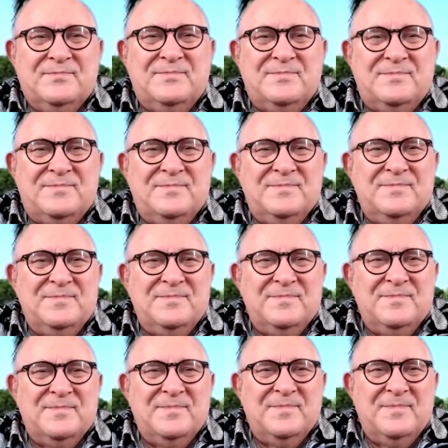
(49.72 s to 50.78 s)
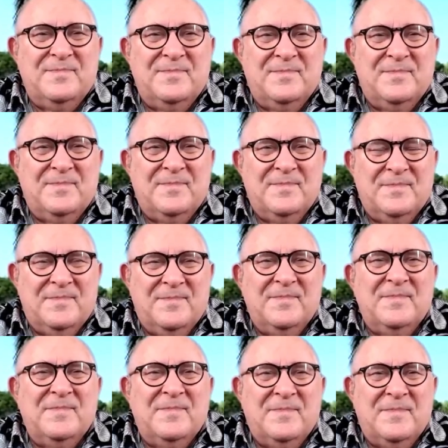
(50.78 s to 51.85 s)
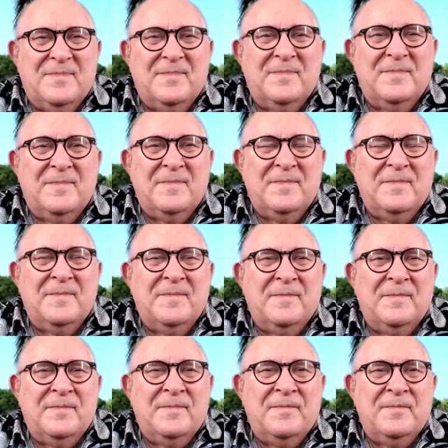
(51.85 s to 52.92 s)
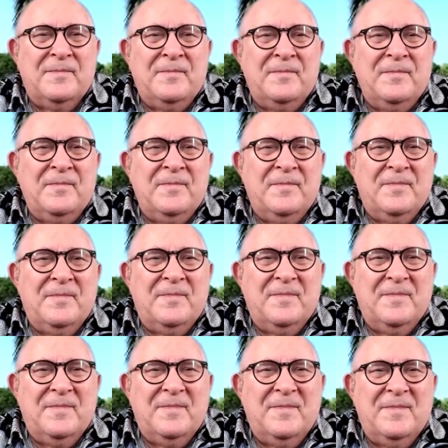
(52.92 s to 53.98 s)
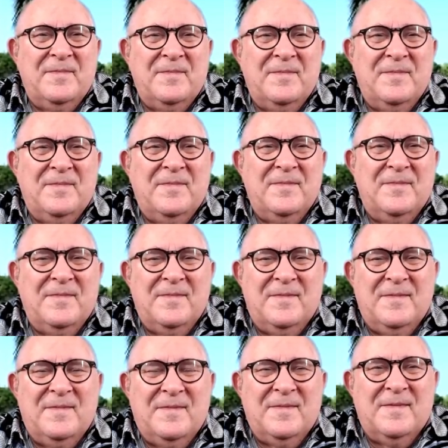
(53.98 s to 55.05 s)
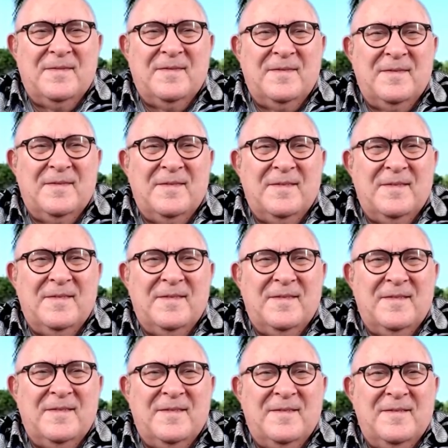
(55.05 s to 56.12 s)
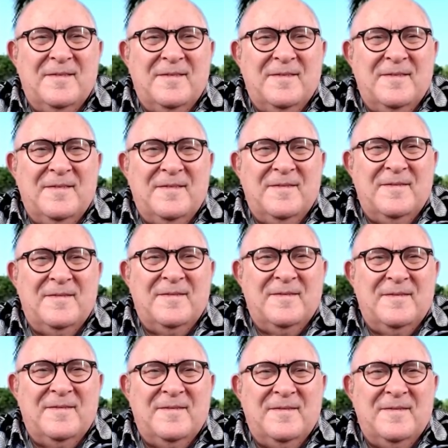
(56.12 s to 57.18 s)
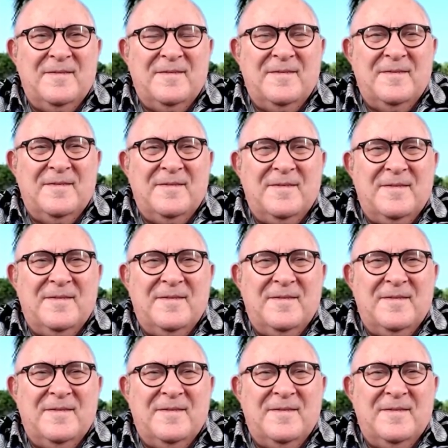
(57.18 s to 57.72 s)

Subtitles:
The person shown says nothing.